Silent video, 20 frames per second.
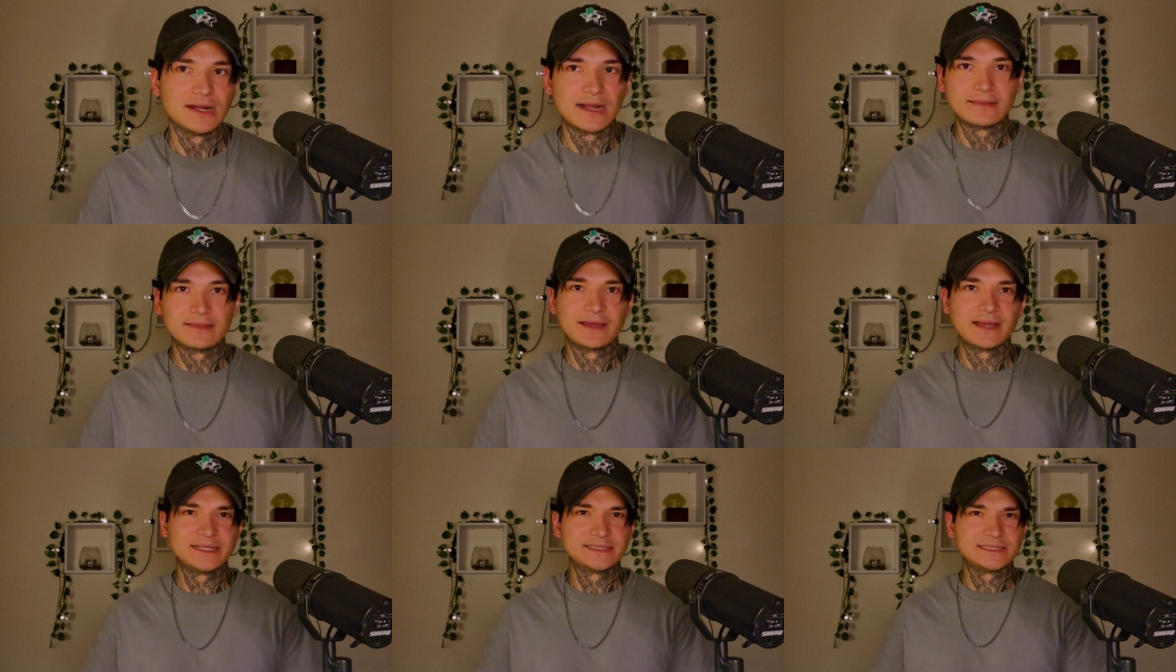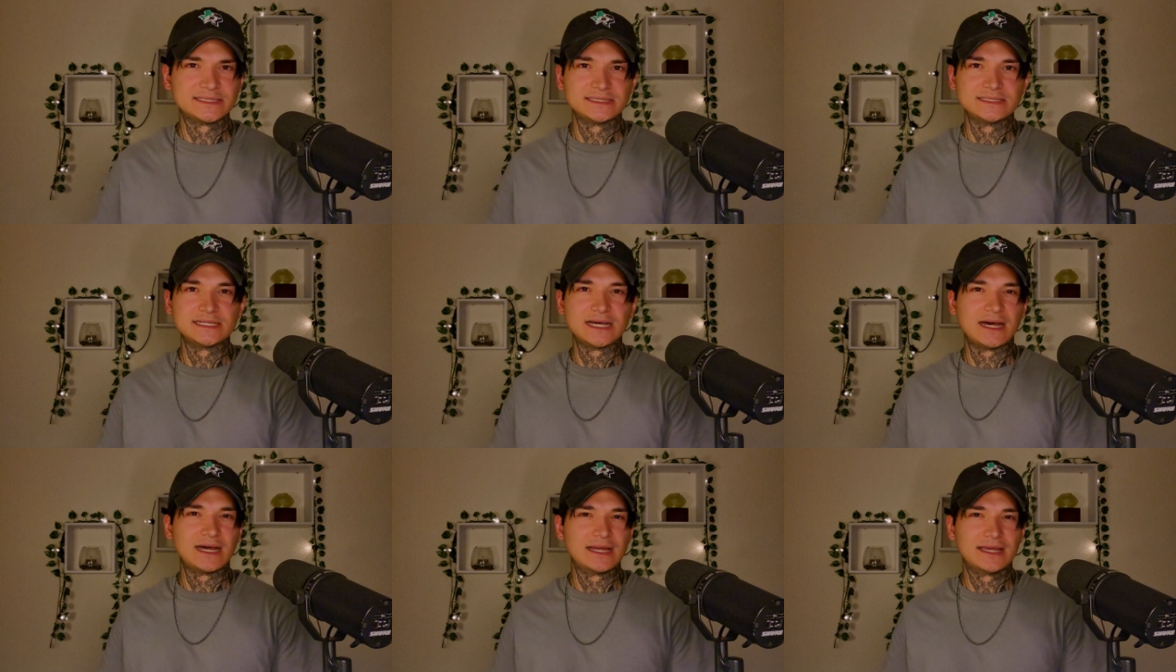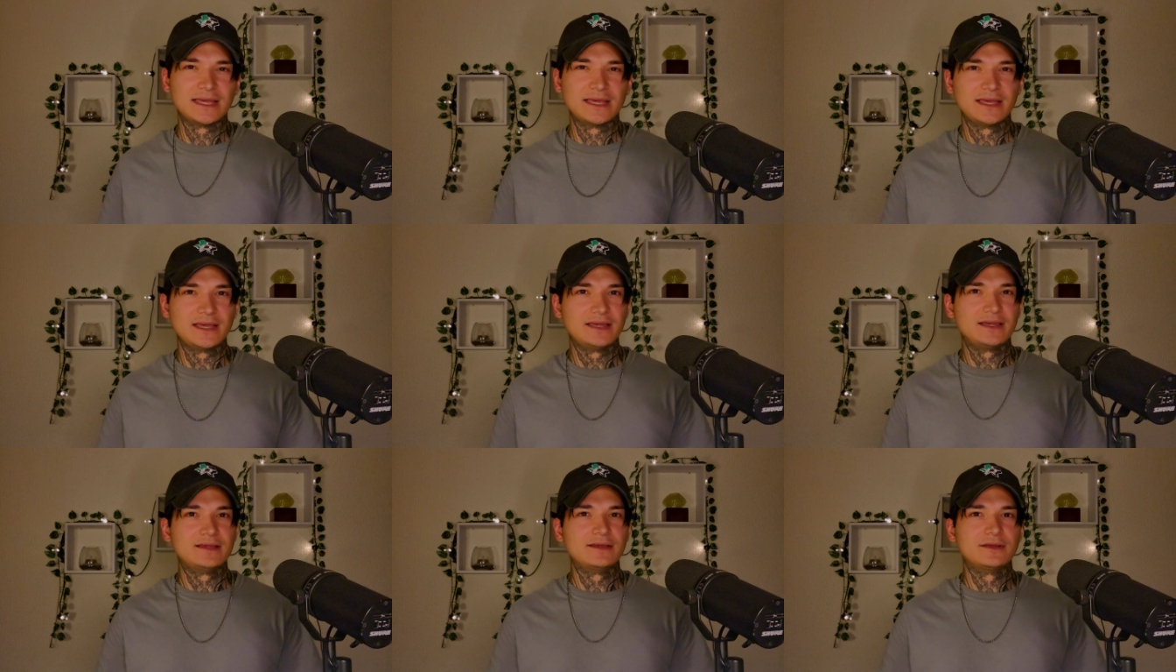I think it's a
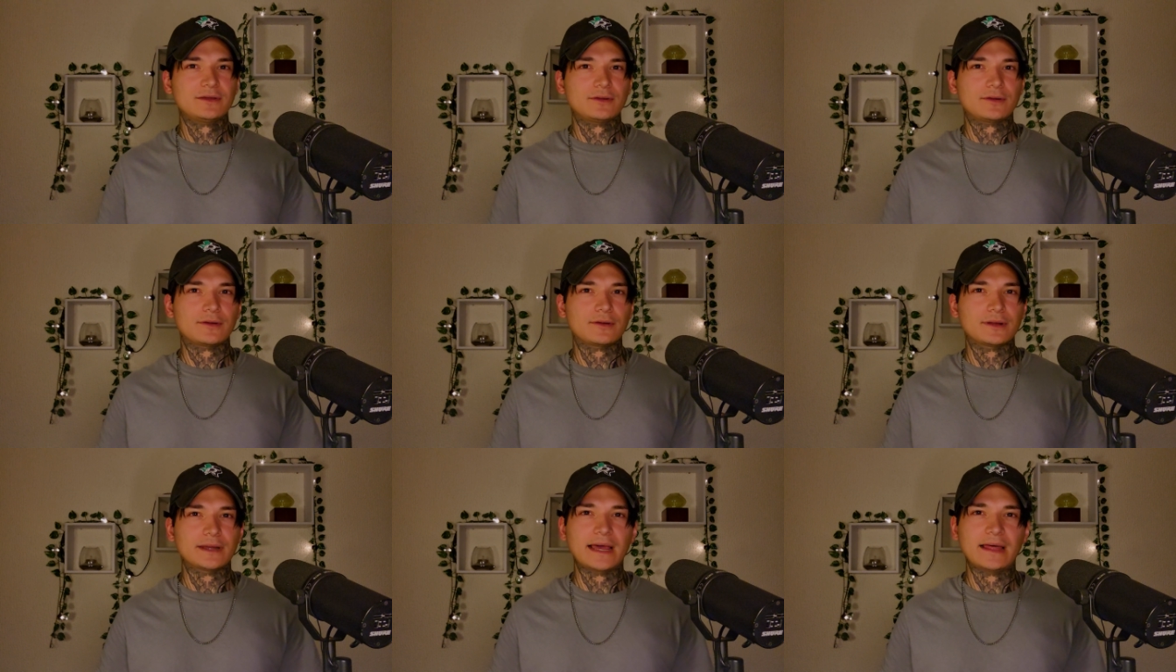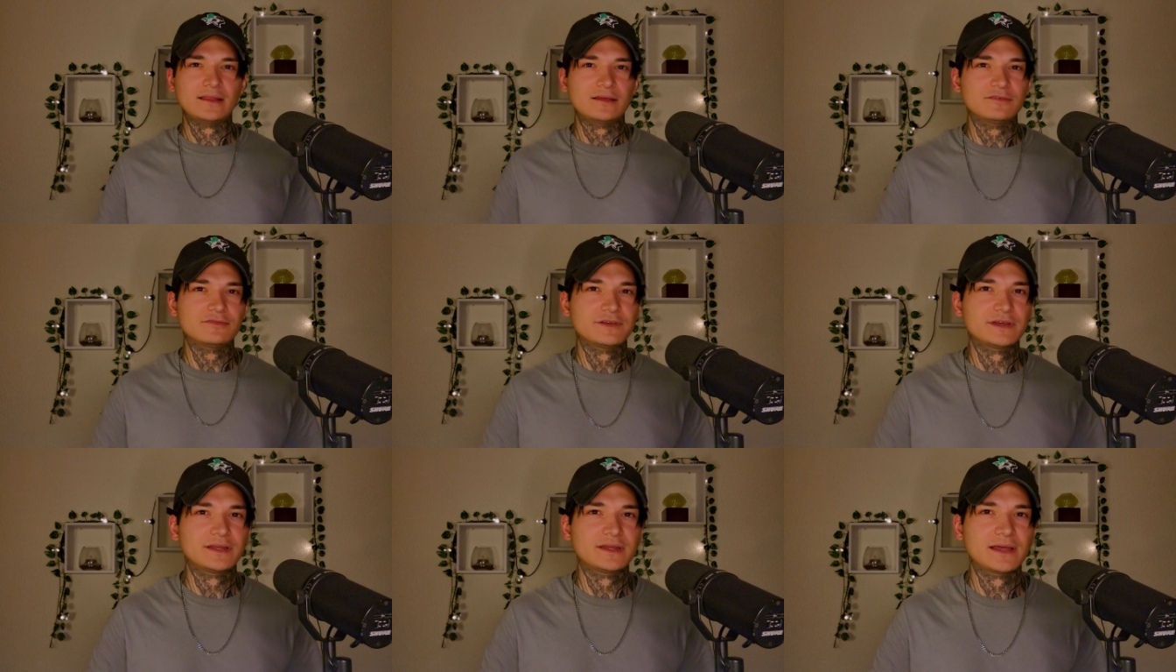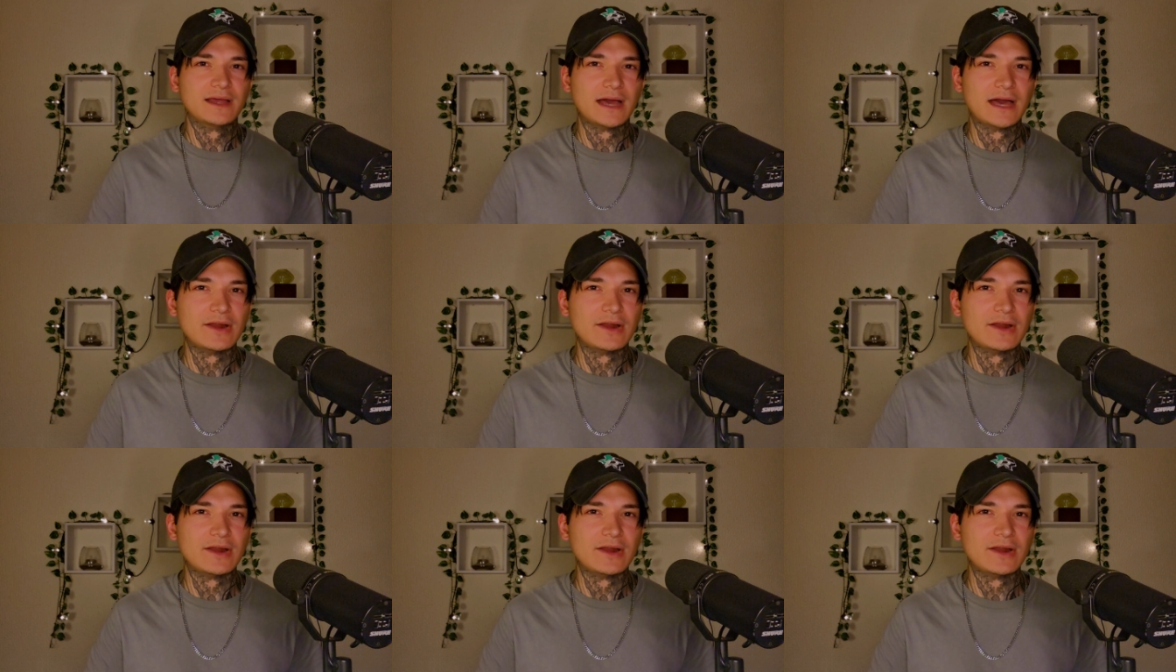donkey or an elephant.